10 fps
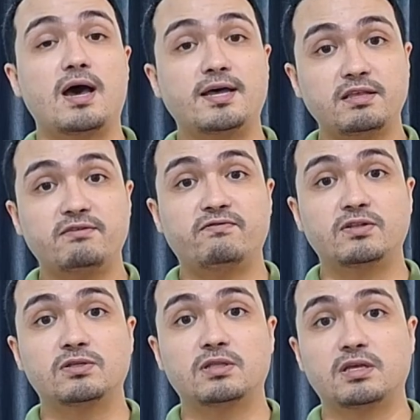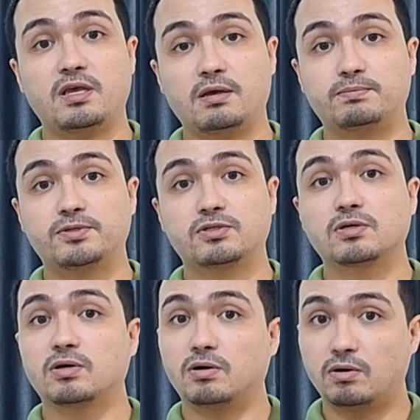uneven hips
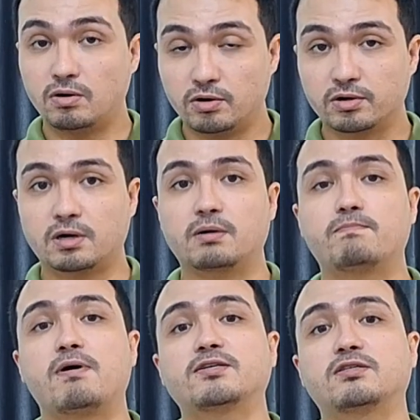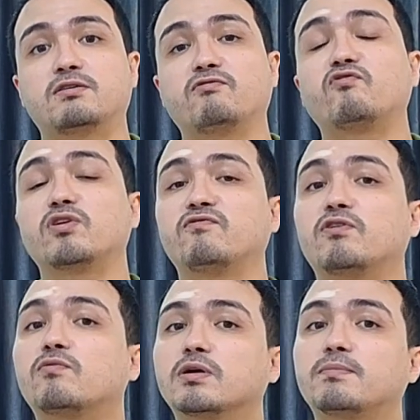or positive with
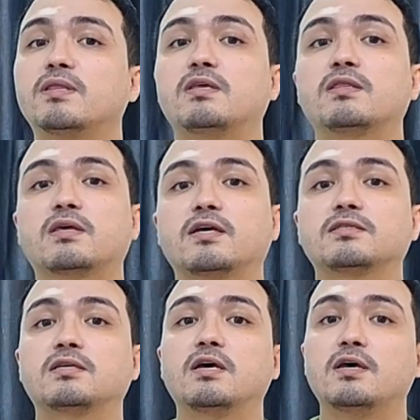forward bending test.